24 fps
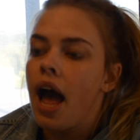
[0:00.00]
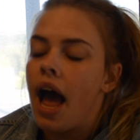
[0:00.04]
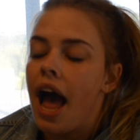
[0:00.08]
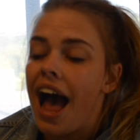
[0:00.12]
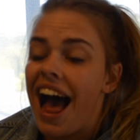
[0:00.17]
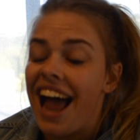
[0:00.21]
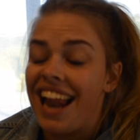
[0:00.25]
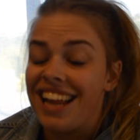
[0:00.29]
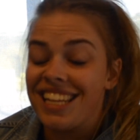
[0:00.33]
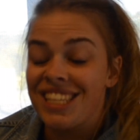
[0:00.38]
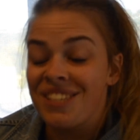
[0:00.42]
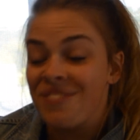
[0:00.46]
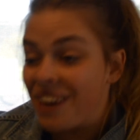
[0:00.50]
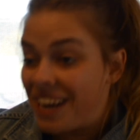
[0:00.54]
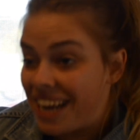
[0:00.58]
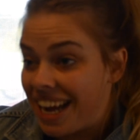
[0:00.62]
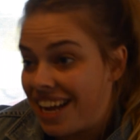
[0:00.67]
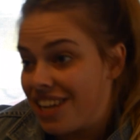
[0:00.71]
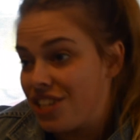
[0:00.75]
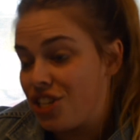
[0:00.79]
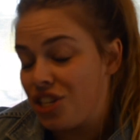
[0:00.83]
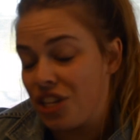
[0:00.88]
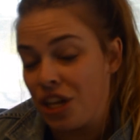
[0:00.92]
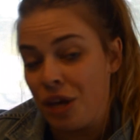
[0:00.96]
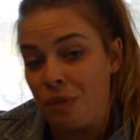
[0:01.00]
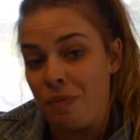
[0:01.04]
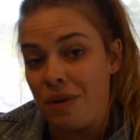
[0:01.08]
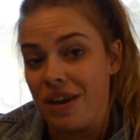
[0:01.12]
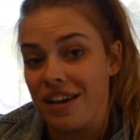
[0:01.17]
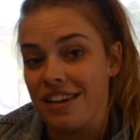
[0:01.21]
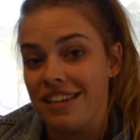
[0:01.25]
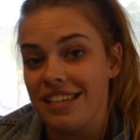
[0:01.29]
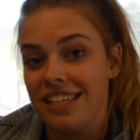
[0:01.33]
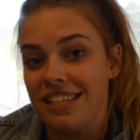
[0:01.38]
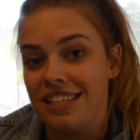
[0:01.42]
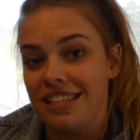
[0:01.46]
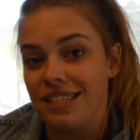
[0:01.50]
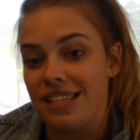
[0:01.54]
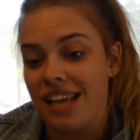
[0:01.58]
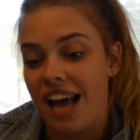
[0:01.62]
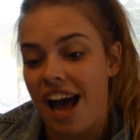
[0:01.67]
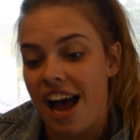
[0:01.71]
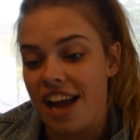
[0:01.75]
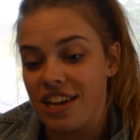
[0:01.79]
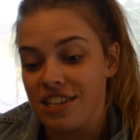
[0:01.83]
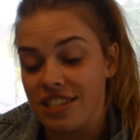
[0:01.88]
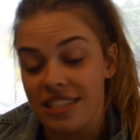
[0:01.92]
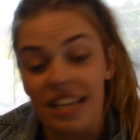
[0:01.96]
And it's funny actually because
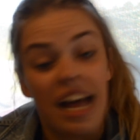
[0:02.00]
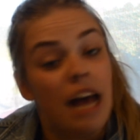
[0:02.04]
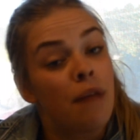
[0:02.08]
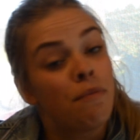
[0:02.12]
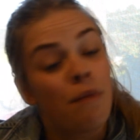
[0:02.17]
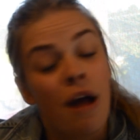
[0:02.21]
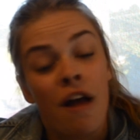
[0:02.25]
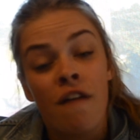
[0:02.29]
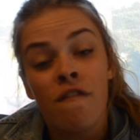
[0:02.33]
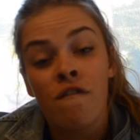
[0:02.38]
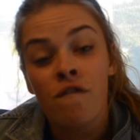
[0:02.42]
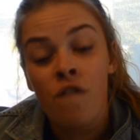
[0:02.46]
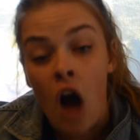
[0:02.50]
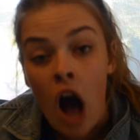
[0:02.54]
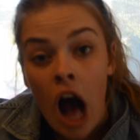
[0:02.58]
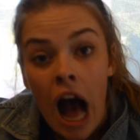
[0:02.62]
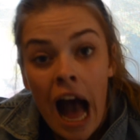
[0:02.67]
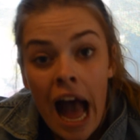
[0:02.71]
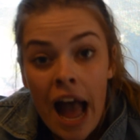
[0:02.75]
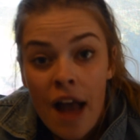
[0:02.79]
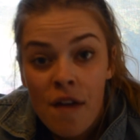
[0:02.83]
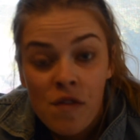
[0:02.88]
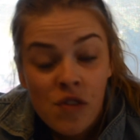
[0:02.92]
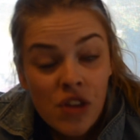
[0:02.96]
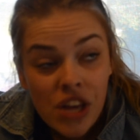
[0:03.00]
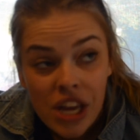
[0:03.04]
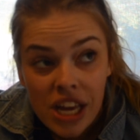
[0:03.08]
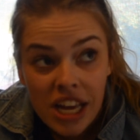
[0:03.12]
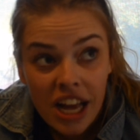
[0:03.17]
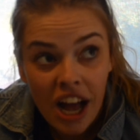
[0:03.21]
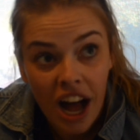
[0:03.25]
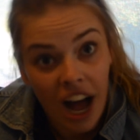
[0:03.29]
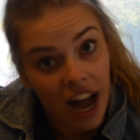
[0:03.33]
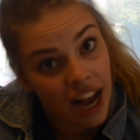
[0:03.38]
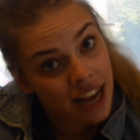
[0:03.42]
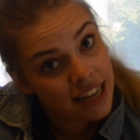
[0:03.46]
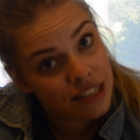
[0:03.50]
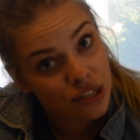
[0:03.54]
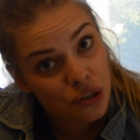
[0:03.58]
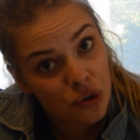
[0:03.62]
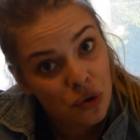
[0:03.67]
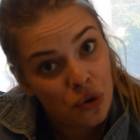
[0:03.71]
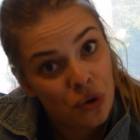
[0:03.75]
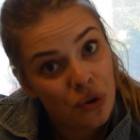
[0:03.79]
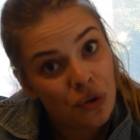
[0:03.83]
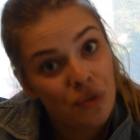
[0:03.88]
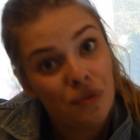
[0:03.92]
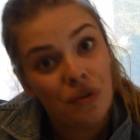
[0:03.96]
I just had my 5-year high
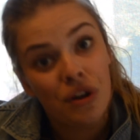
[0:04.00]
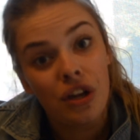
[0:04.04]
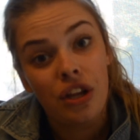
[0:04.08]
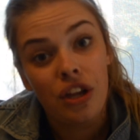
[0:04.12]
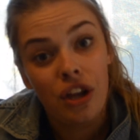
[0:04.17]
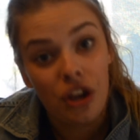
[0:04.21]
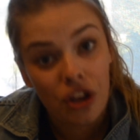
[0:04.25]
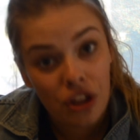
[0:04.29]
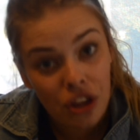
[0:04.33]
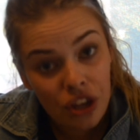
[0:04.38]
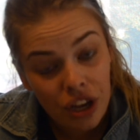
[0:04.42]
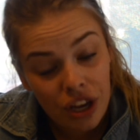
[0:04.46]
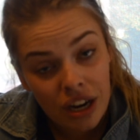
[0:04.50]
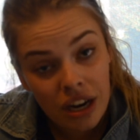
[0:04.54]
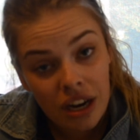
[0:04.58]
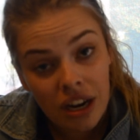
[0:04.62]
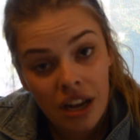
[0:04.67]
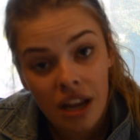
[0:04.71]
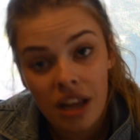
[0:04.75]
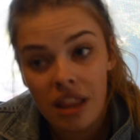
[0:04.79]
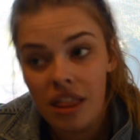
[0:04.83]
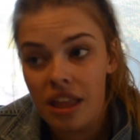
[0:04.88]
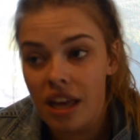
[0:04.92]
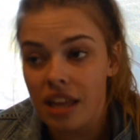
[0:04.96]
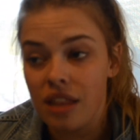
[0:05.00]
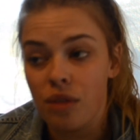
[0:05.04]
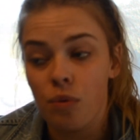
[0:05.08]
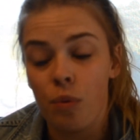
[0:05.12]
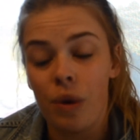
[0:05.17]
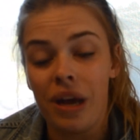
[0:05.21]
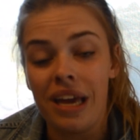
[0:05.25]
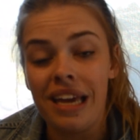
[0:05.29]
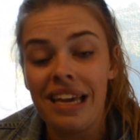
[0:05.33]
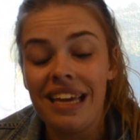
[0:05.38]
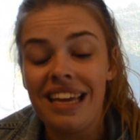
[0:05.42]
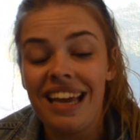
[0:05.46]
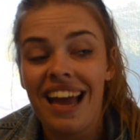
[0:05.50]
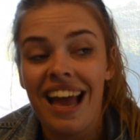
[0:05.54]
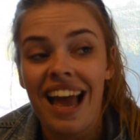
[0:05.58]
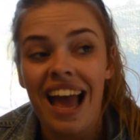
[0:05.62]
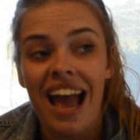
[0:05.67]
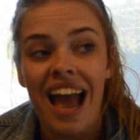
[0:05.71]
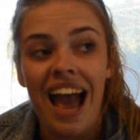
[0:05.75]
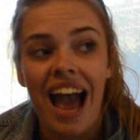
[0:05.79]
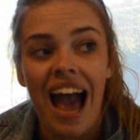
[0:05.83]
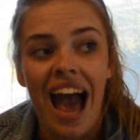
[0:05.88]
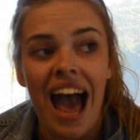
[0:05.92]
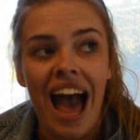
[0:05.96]
school reunion the other week,
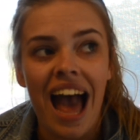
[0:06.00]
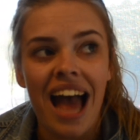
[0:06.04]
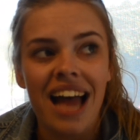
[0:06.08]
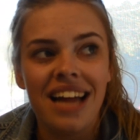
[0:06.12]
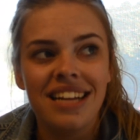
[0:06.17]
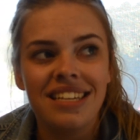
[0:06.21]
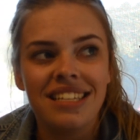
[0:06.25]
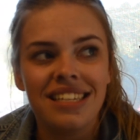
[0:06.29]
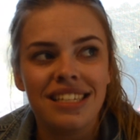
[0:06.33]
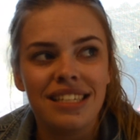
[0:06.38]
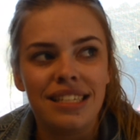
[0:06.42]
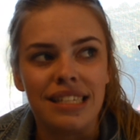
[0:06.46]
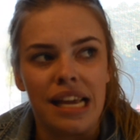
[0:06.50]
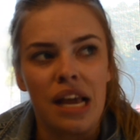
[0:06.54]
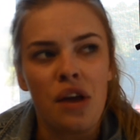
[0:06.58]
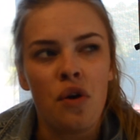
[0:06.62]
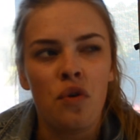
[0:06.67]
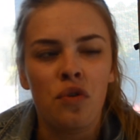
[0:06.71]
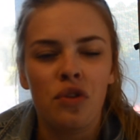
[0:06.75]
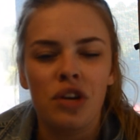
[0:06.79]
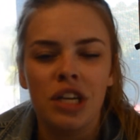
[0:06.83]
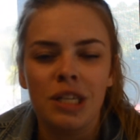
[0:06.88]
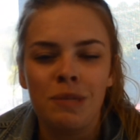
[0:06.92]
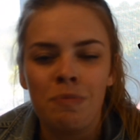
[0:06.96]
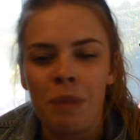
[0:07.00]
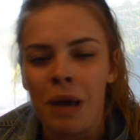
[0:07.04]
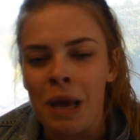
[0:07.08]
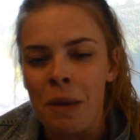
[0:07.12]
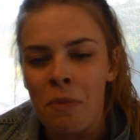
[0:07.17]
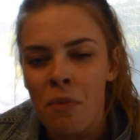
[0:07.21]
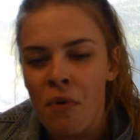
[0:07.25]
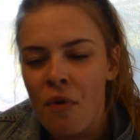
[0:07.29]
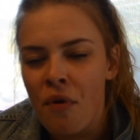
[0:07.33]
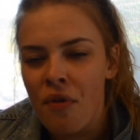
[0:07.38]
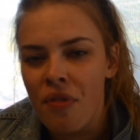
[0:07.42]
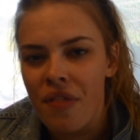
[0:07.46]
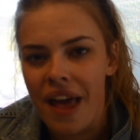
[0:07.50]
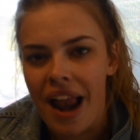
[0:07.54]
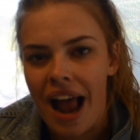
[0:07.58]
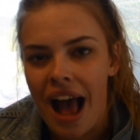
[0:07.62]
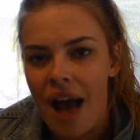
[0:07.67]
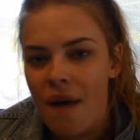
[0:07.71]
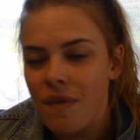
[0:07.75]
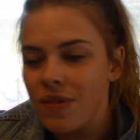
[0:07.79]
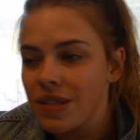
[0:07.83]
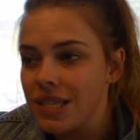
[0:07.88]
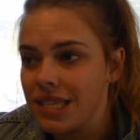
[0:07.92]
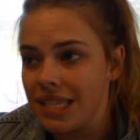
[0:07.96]
and seeing all those people that I
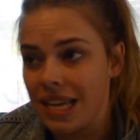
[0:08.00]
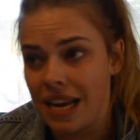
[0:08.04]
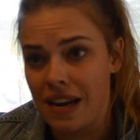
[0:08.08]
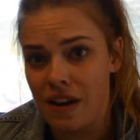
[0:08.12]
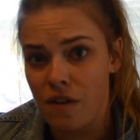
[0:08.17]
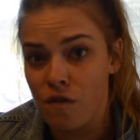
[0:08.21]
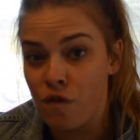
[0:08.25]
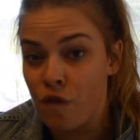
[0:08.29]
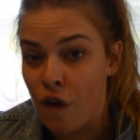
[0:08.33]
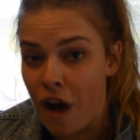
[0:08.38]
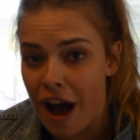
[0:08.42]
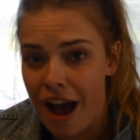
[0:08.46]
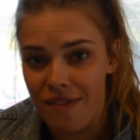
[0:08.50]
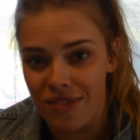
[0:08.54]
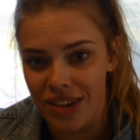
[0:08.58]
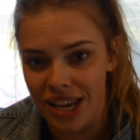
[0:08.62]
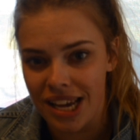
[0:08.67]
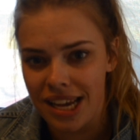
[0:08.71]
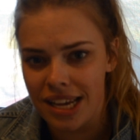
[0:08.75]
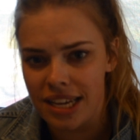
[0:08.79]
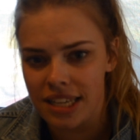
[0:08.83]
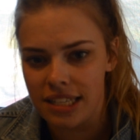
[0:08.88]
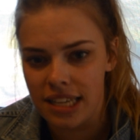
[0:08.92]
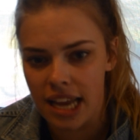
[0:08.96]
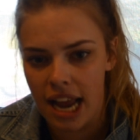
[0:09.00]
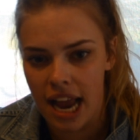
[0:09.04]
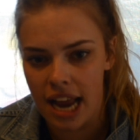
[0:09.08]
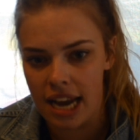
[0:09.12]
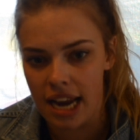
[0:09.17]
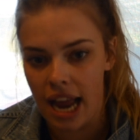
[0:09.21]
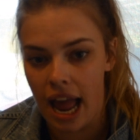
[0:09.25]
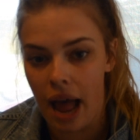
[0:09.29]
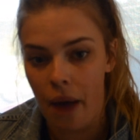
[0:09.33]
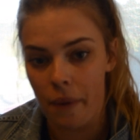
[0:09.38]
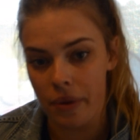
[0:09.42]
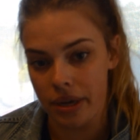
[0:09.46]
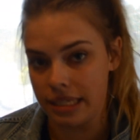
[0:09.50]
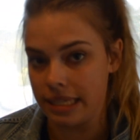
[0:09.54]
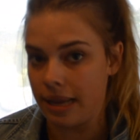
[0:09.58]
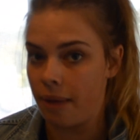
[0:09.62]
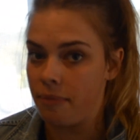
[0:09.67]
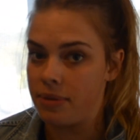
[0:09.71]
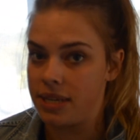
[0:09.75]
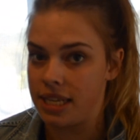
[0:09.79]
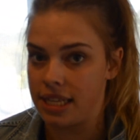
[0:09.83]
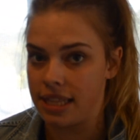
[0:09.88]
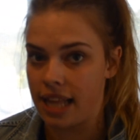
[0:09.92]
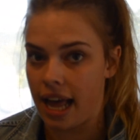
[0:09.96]
haven't seen in 5 years and how
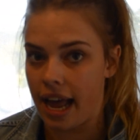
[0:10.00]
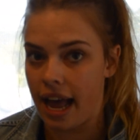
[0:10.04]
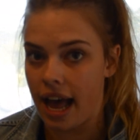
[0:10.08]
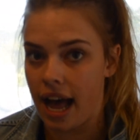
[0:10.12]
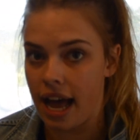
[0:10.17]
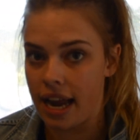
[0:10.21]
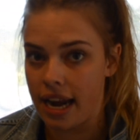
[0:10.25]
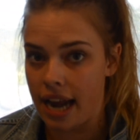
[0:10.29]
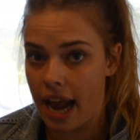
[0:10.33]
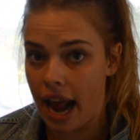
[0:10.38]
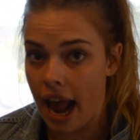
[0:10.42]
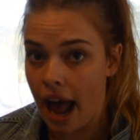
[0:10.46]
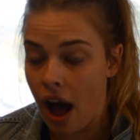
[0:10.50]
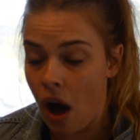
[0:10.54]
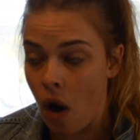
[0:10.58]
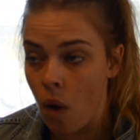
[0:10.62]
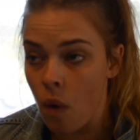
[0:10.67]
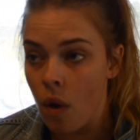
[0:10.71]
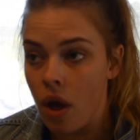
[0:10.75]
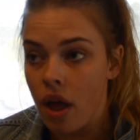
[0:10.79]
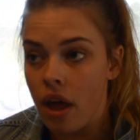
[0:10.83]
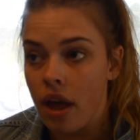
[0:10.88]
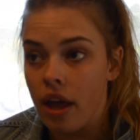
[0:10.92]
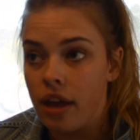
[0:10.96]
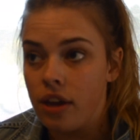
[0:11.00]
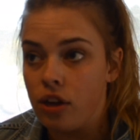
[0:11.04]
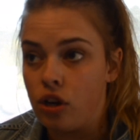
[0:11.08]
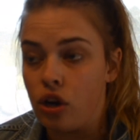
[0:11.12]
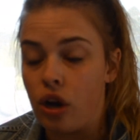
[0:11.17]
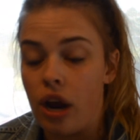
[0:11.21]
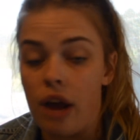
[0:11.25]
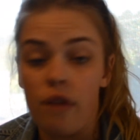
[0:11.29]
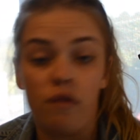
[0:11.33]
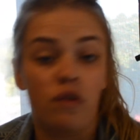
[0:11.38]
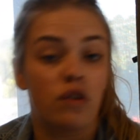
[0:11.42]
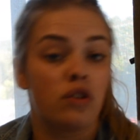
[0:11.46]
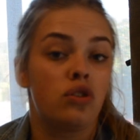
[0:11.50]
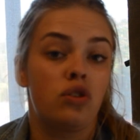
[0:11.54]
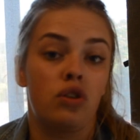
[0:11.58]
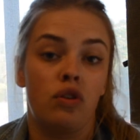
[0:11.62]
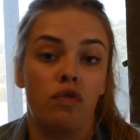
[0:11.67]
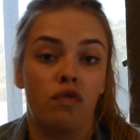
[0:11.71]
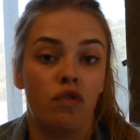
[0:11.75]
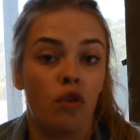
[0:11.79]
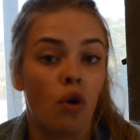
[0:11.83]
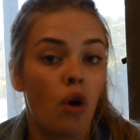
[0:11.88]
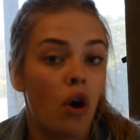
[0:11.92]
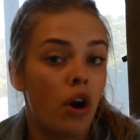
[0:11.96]
accepting they are now. You know, everyone's sort
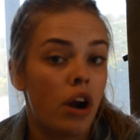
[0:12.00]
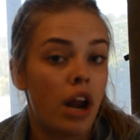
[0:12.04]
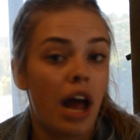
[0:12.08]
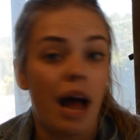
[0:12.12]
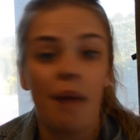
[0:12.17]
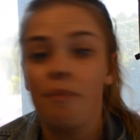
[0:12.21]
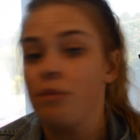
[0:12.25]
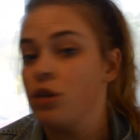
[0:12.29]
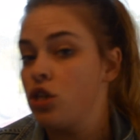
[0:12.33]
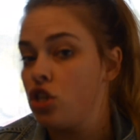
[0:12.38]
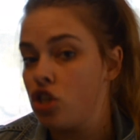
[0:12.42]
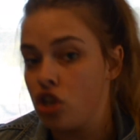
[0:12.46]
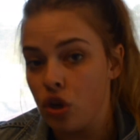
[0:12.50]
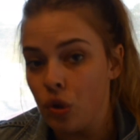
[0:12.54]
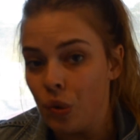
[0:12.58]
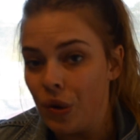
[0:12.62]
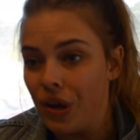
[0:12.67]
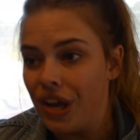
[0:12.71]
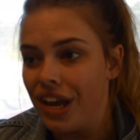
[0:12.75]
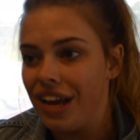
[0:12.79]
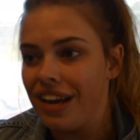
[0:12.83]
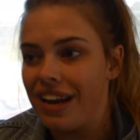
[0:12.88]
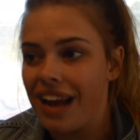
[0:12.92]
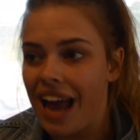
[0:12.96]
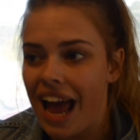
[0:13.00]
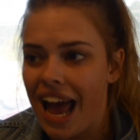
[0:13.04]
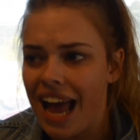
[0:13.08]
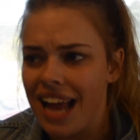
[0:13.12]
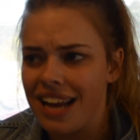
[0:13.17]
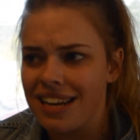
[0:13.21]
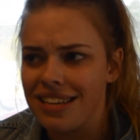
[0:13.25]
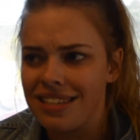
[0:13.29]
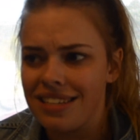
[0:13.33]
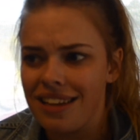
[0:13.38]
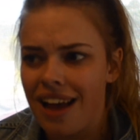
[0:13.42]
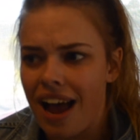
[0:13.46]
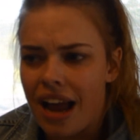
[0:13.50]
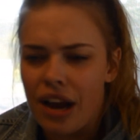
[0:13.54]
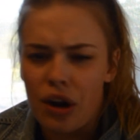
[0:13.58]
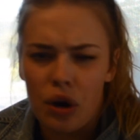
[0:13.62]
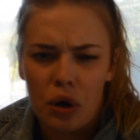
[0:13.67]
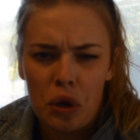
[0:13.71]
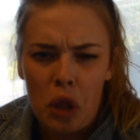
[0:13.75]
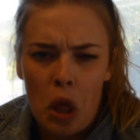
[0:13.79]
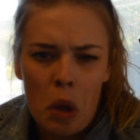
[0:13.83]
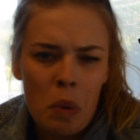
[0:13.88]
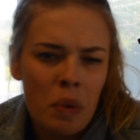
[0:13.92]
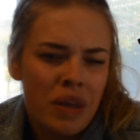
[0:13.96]
of grown up, matured, and I got
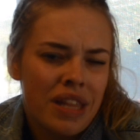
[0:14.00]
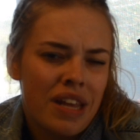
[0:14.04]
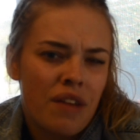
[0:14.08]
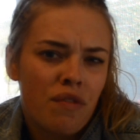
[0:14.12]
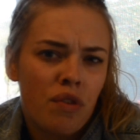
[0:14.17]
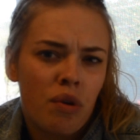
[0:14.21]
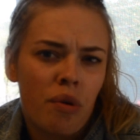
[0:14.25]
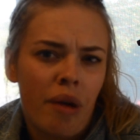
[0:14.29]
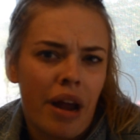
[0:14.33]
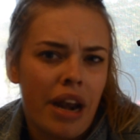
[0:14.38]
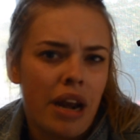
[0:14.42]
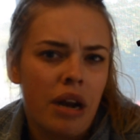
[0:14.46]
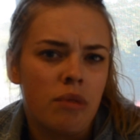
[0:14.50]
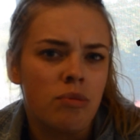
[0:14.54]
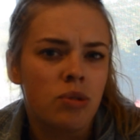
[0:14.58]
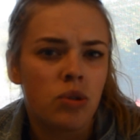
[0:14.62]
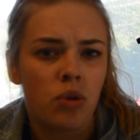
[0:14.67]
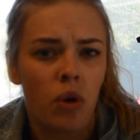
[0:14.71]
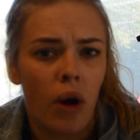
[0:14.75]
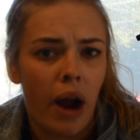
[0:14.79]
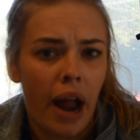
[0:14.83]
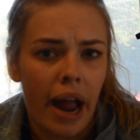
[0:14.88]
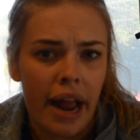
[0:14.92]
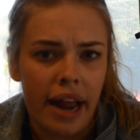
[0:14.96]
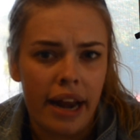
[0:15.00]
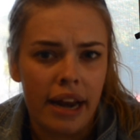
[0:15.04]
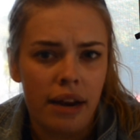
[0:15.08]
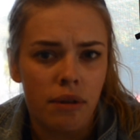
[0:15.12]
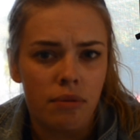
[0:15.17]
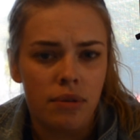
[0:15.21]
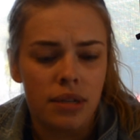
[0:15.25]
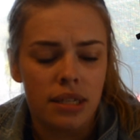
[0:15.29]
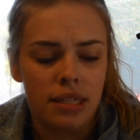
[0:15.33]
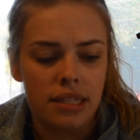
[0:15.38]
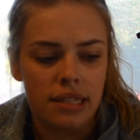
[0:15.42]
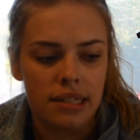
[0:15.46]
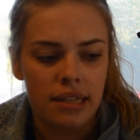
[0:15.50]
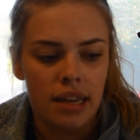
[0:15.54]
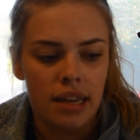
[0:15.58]
along with everyone and it was great. It was